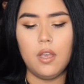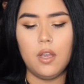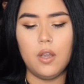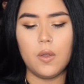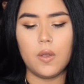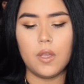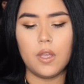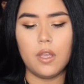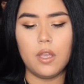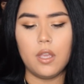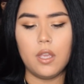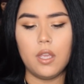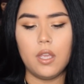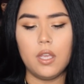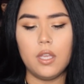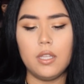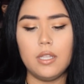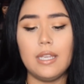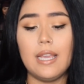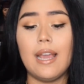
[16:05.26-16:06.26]

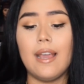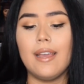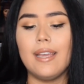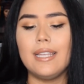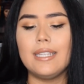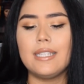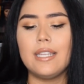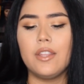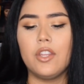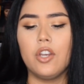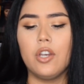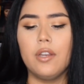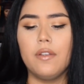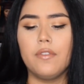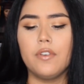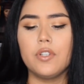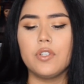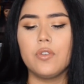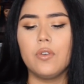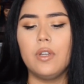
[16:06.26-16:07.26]
Okay, yeah, it's in their
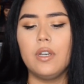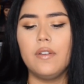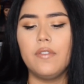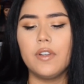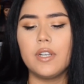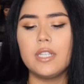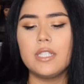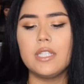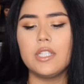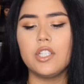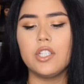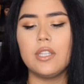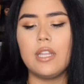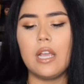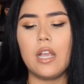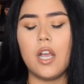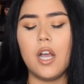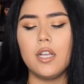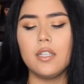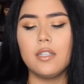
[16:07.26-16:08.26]
liver. So a liver condition
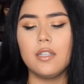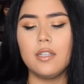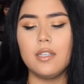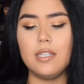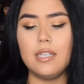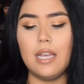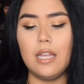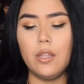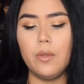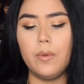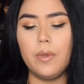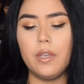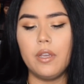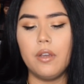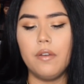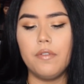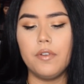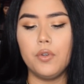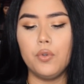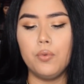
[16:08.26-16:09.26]
that causes yellowing
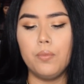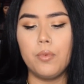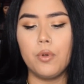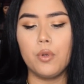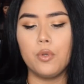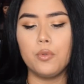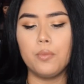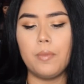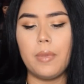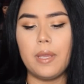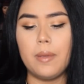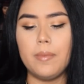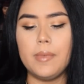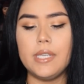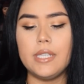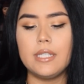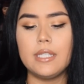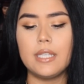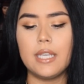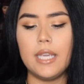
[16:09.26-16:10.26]
of a newborn
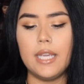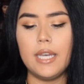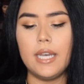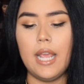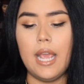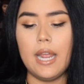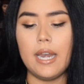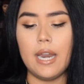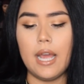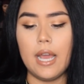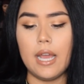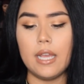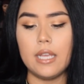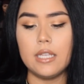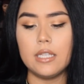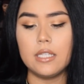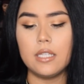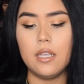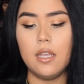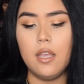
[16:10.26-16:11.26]
baby's skin and
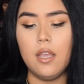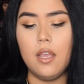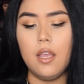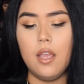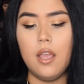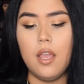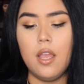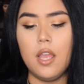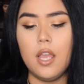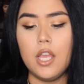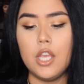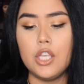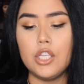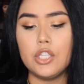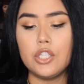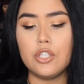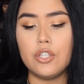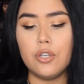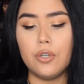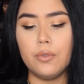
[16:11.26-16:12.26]
eyes.
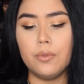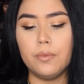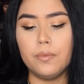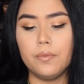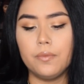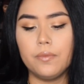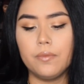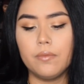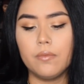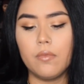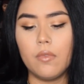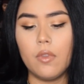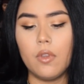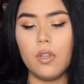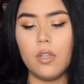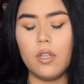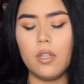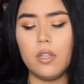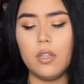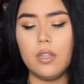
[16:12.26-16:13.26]
So
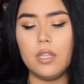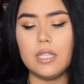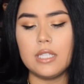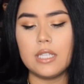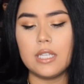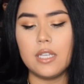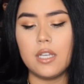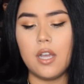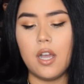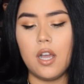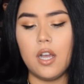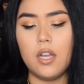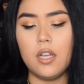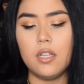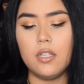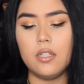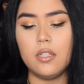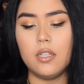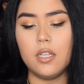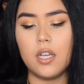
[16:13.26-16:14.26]
this could
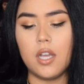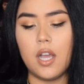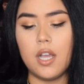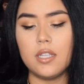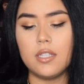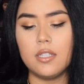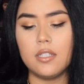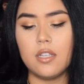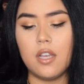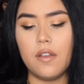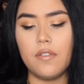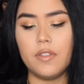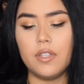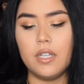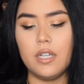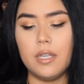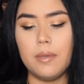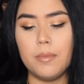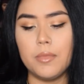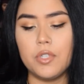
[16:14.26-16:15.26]
cause, the cause is
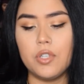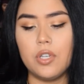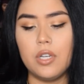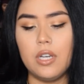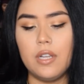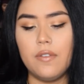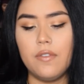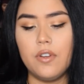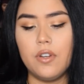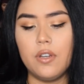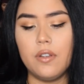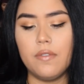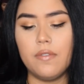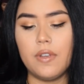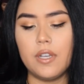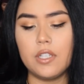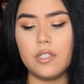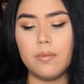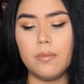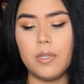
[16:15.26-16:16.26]
often an immature liver.
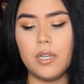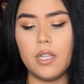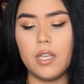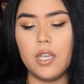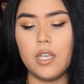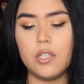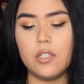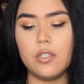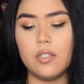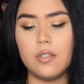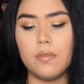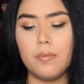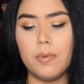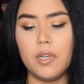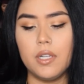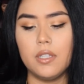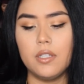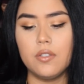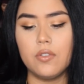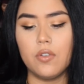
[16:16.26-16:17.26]
Infection, medications,
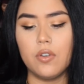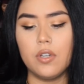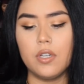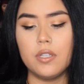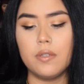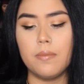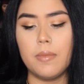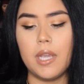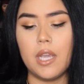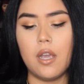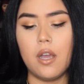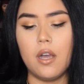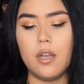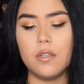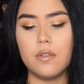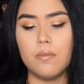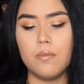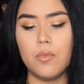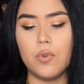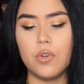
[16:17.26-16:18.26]
blood disorders may
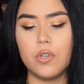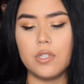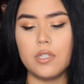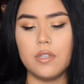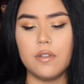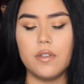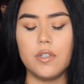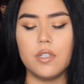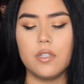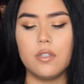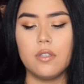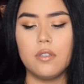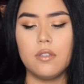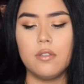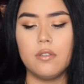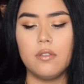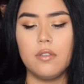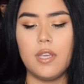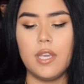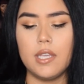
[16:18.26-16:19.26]
cause more
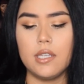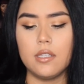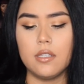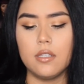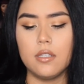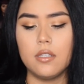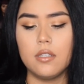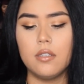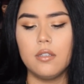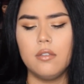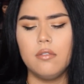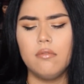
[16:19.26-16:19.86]
serious cases.